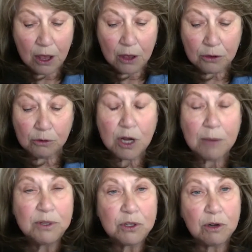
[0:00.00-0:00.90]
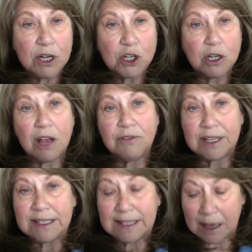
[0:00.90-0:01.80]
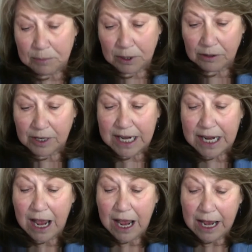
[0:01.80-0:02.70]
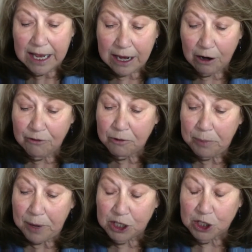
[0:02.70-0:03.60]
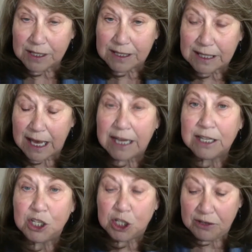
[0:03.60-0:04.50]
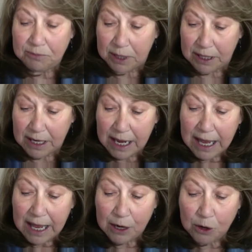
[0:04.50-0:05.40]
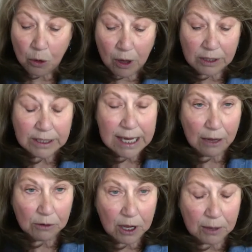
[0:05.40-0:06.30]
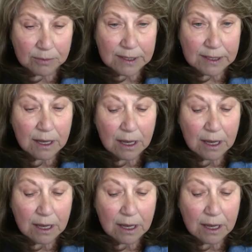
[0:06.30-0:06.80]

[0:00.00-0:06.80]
through demonstration of exemplary care for patients and achievement in quality outcomes,